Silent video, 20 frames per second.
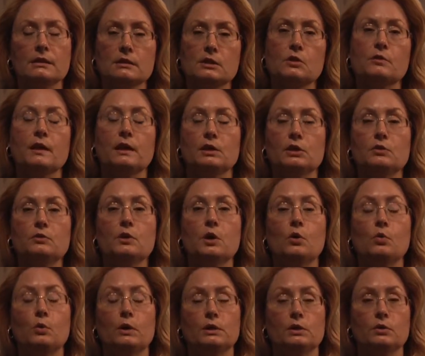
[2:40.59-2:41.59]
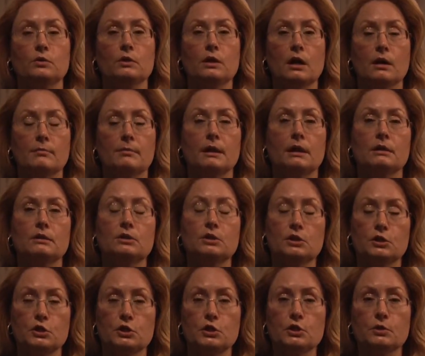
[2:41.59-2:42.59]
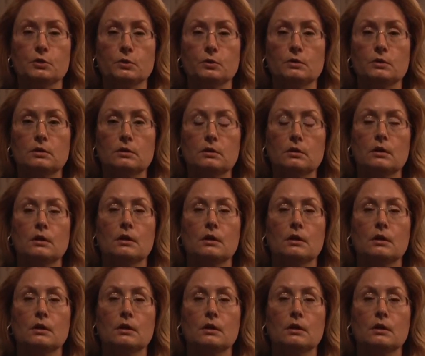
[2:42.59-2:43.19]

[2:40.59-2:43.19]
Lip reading: so that you know when you come in to shoot